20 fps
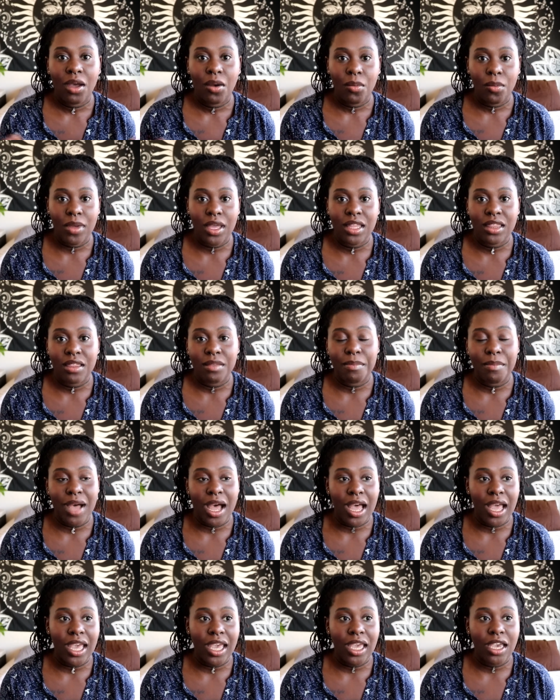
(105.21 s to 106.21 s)
with
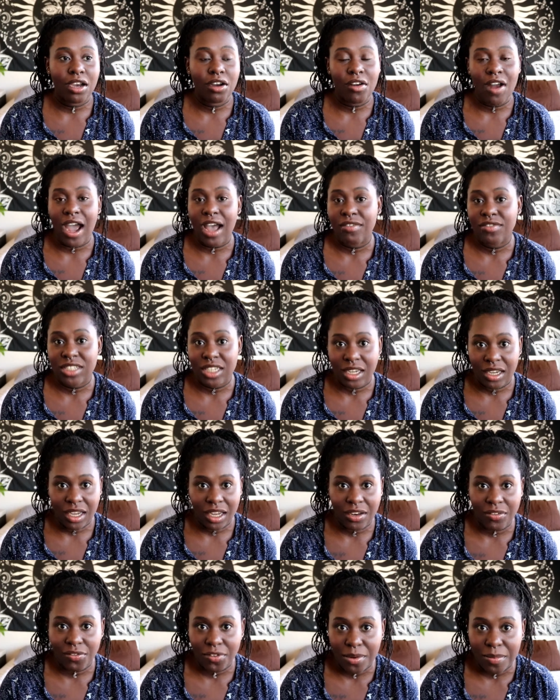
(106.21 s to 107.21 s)
my crafting
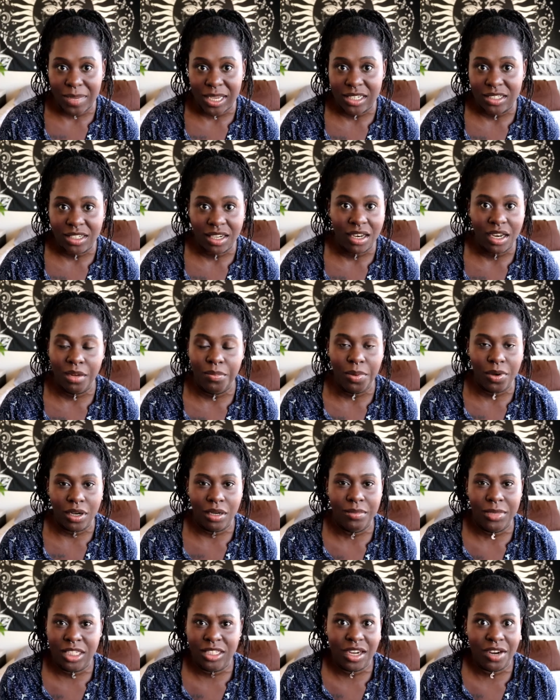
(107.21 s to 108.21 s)
information and pretty
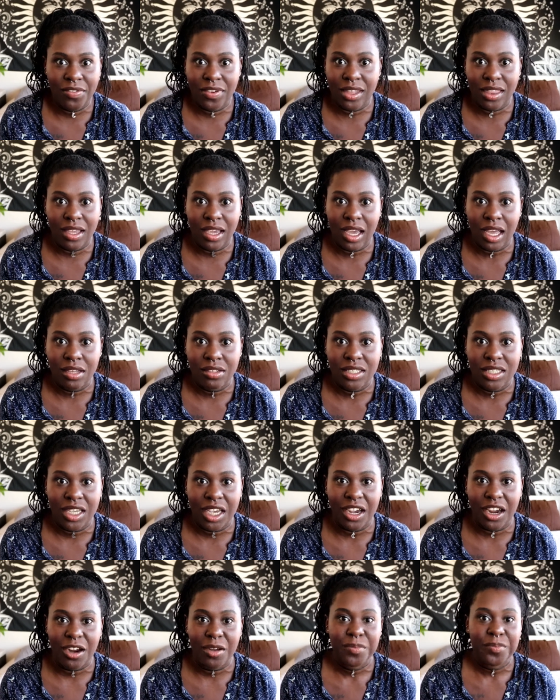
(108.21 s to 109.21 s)
much everything else
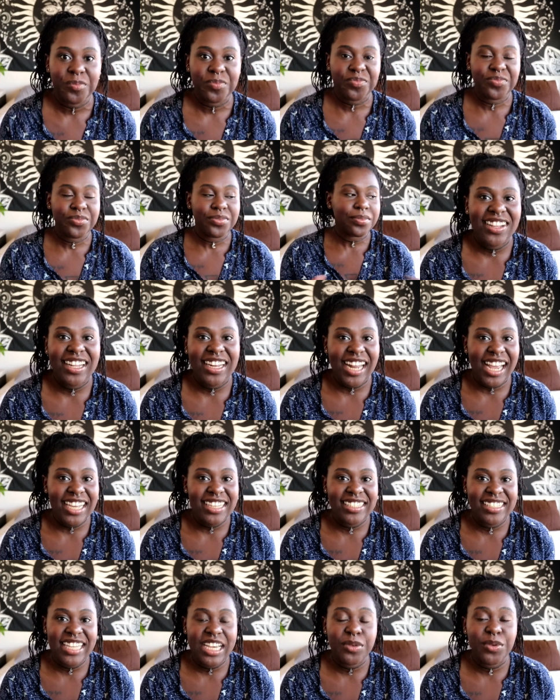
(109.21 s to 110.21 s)
here. So the
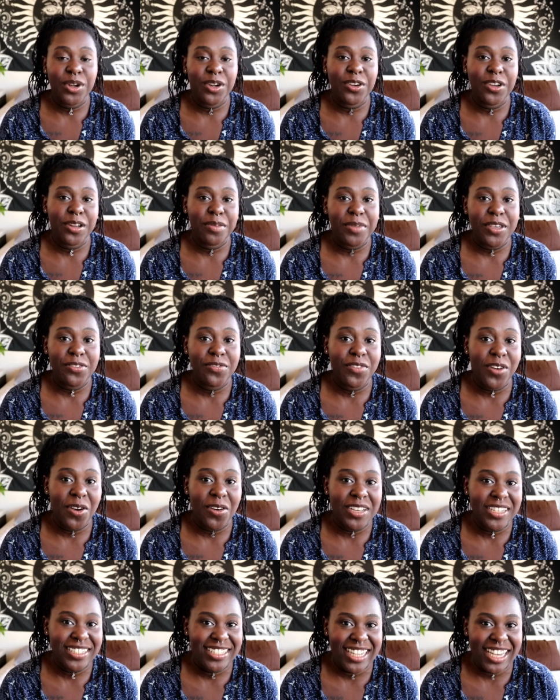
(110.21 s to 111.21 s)
next thing we're going to be
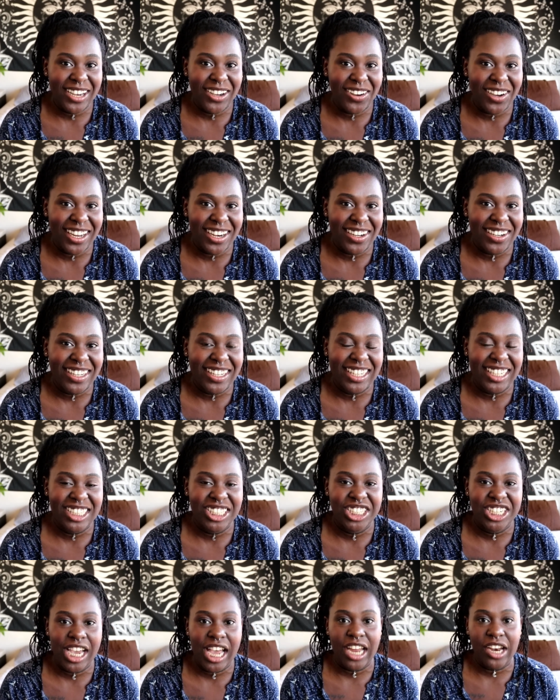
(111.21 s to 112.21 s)
focusing on on
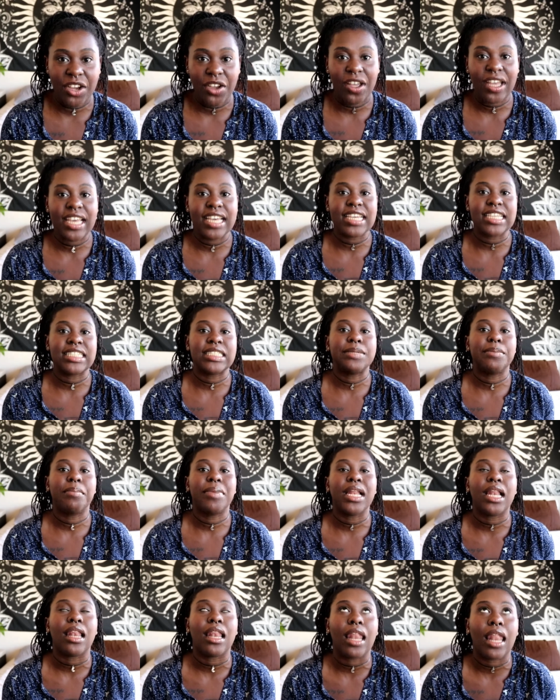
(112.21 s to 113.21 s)
this channel is
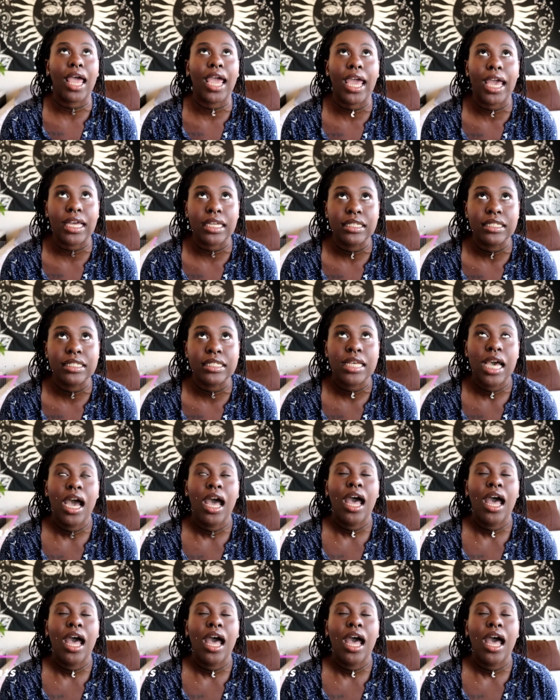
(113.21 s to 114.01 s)
plants.